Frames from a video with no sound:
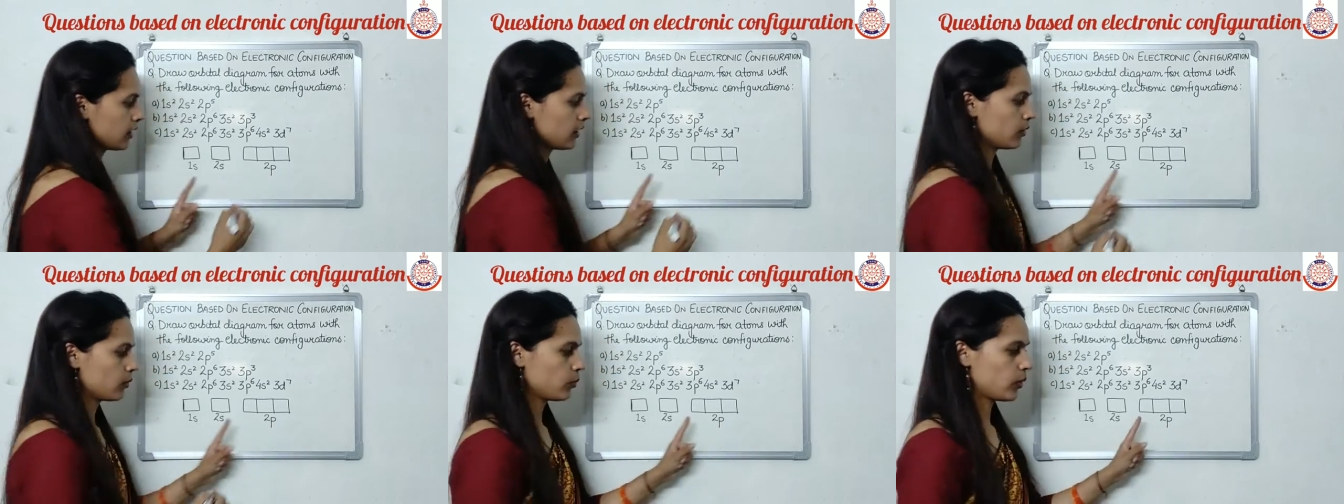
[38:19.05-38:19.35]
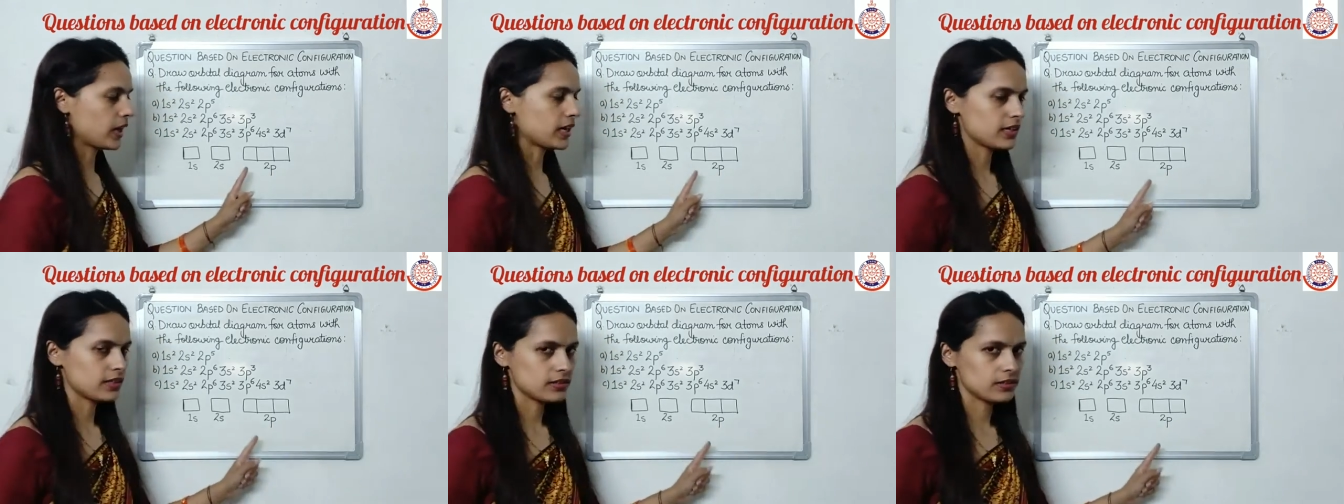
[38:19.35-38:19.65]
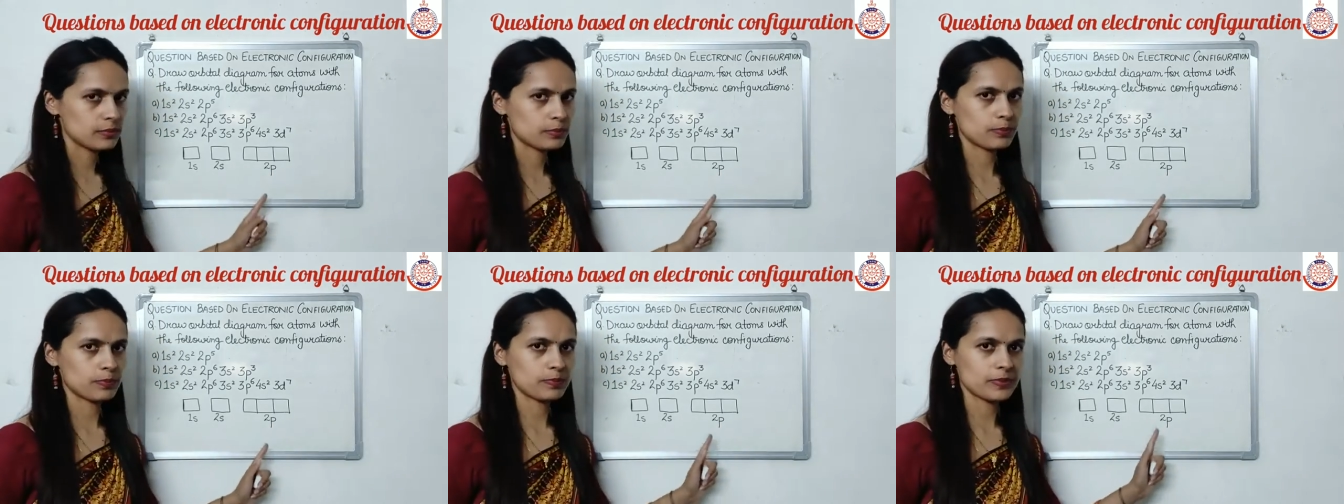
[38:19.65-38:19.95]
One
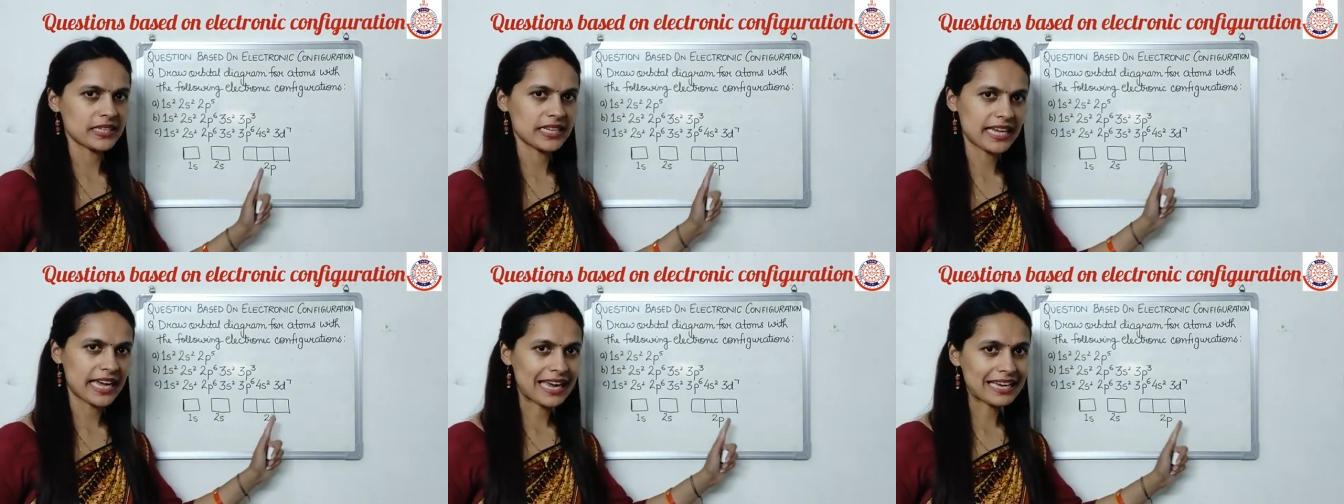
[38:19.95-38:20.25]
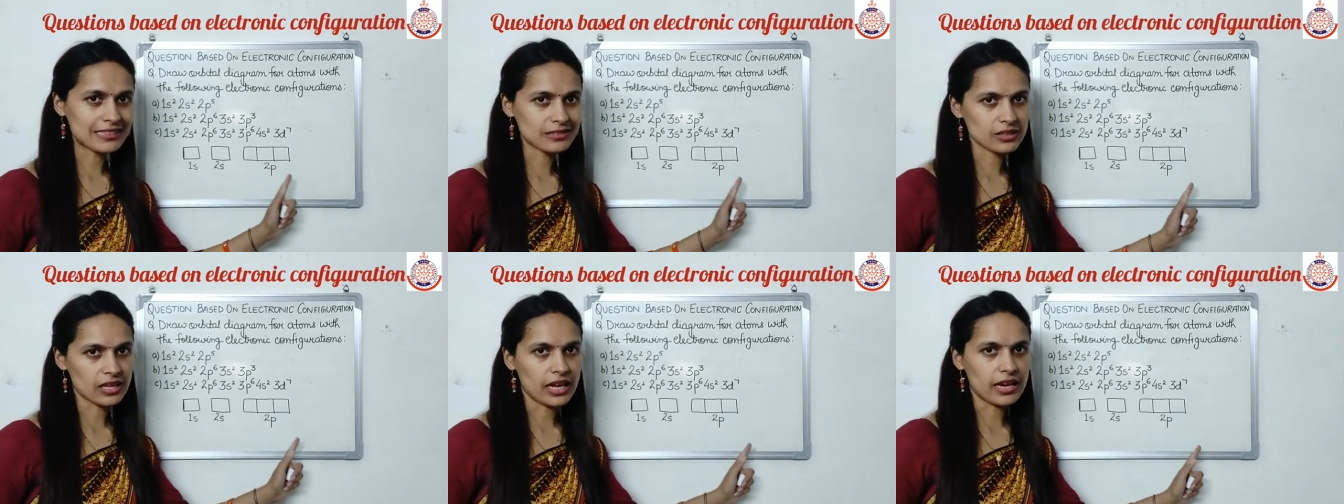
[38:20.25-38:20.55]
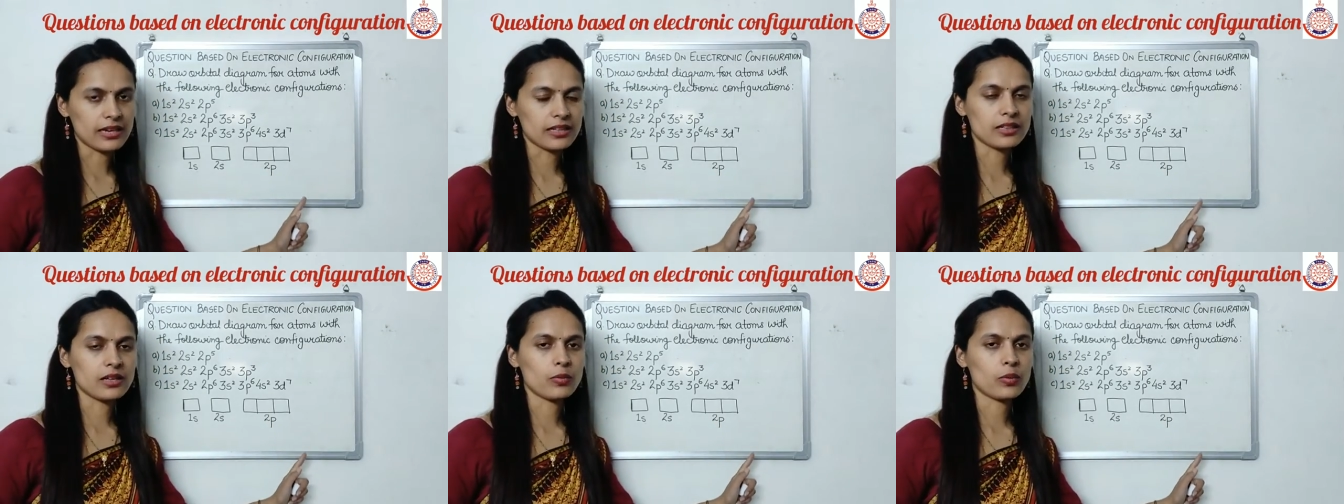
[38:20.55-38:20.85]
is px,
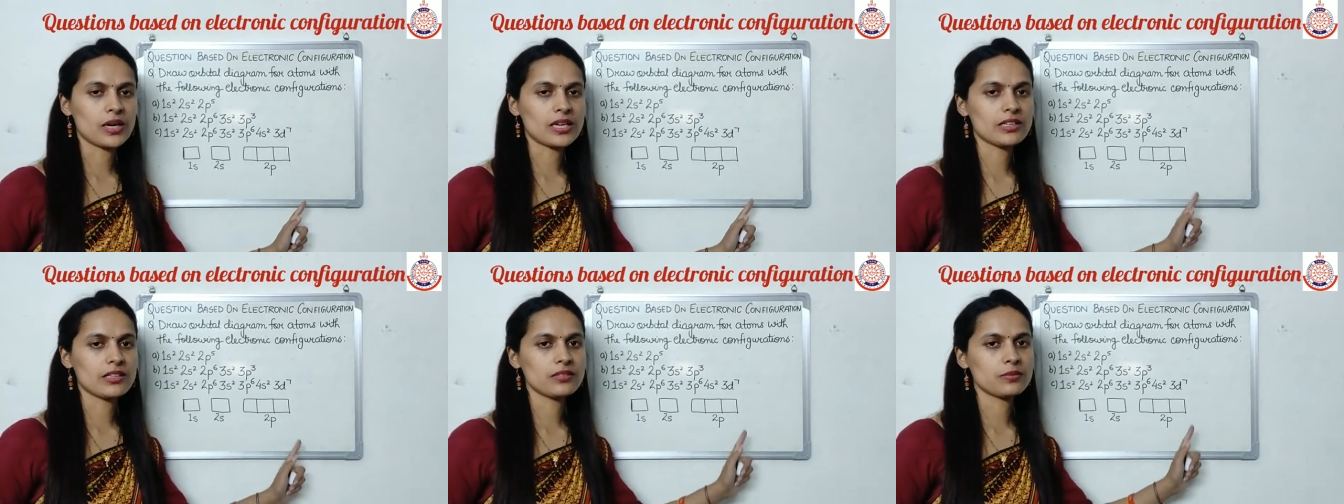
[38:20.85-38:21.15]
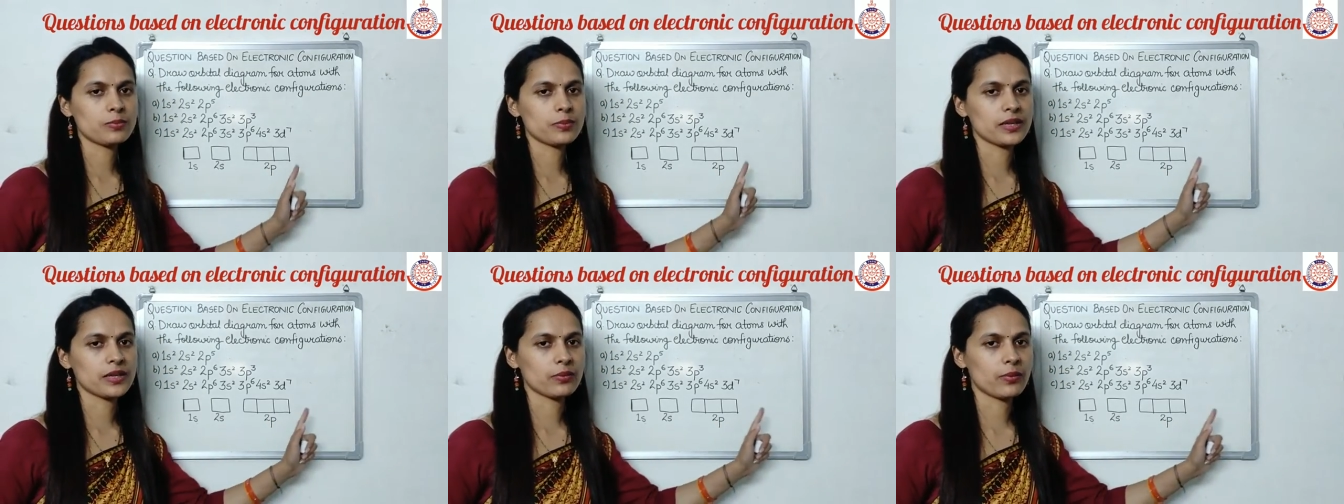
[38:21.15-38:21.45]
another one is py,